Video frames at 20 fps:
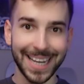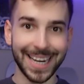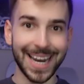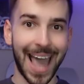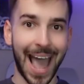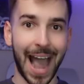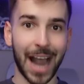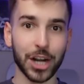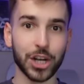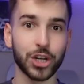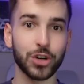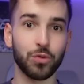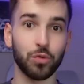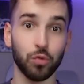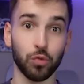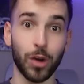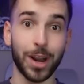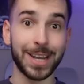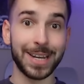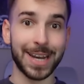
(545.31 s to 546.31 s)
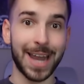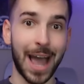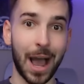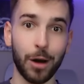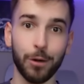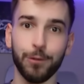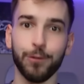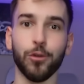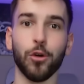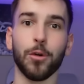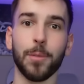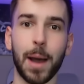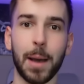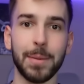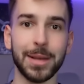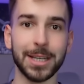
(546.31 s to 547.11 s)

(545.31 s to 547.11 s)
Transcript: in action right now for my